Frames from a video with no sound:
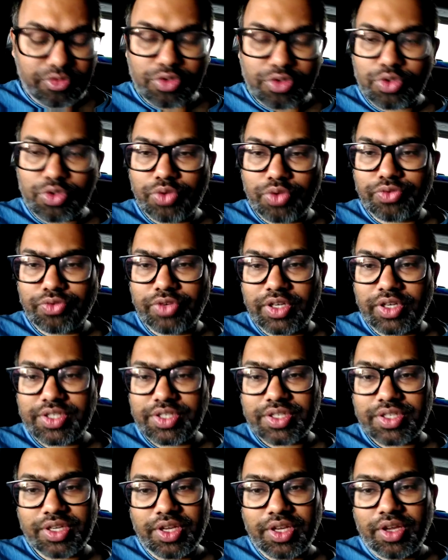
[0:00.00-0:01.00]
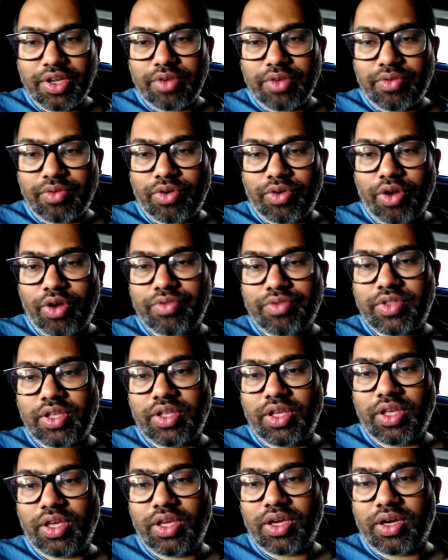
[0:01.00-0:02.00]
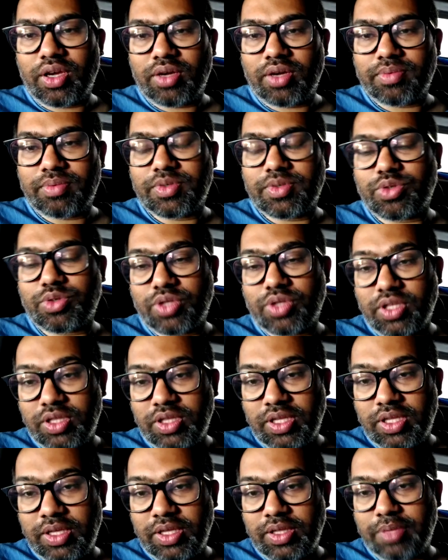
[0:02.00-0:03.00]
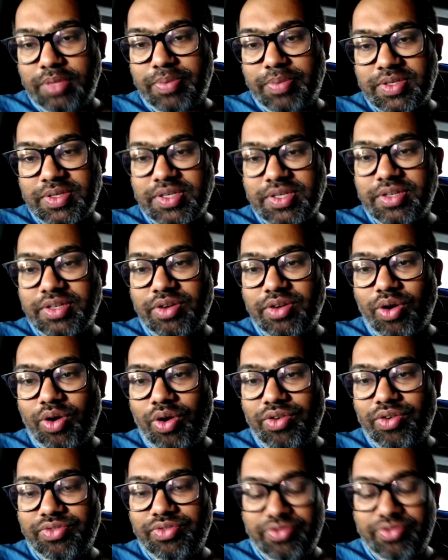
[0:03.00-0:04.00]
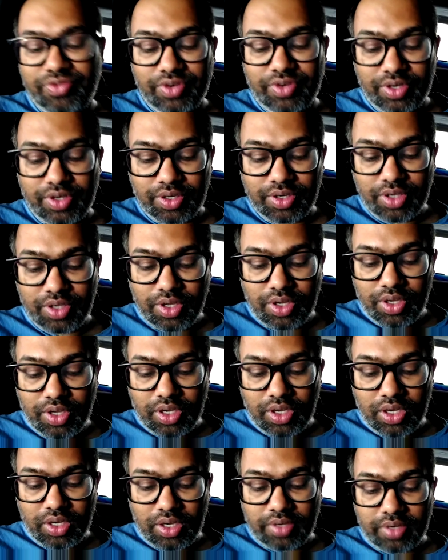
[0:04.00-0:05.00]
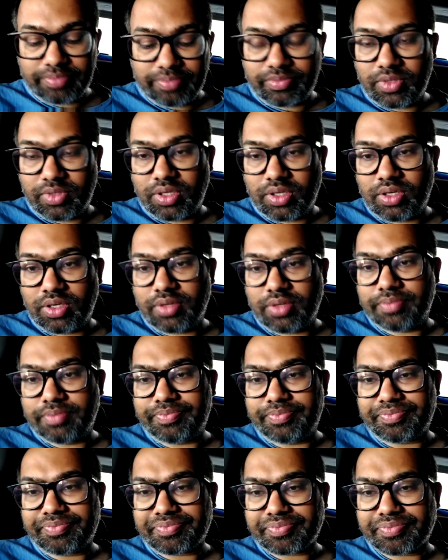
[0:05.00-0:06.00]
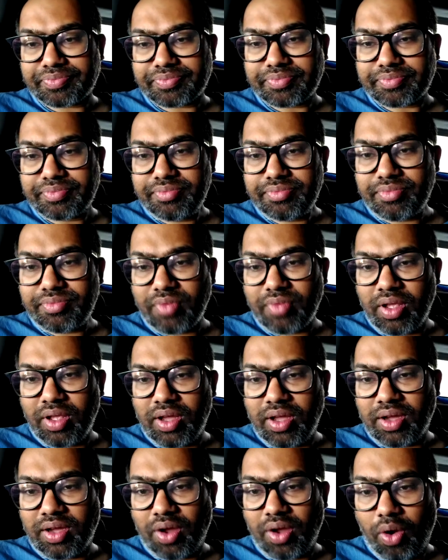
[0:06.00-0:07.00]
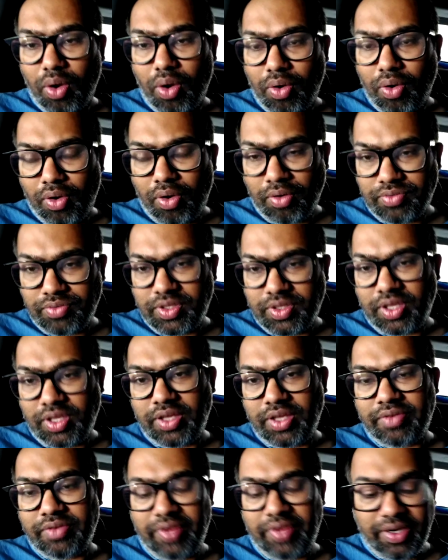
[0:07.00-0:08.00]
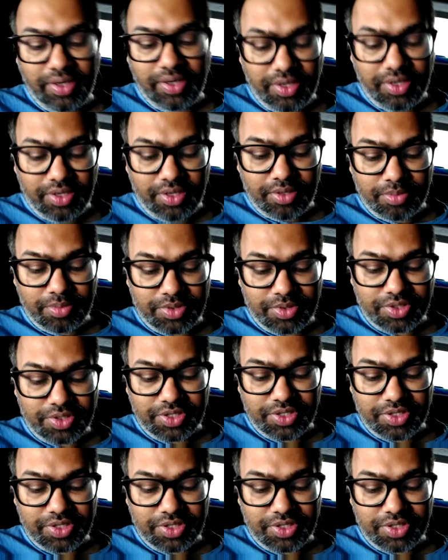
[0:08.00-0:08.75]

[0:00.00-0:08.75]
So first, one of the the presenter um, uh, of the event, Mr.